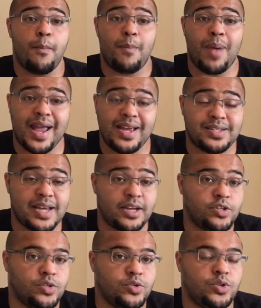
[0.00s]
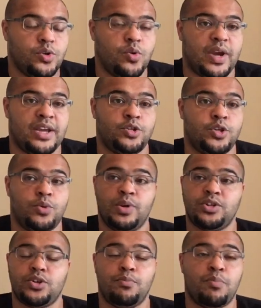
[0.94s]
pay attention to your
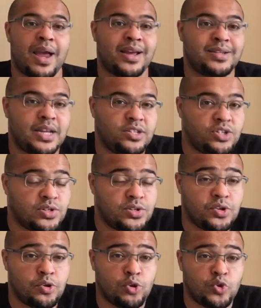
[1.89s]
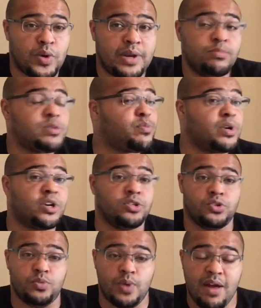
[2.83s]
intuition pay attention to your dreams
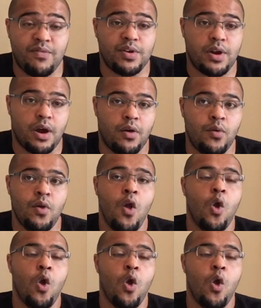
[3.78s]
because you never know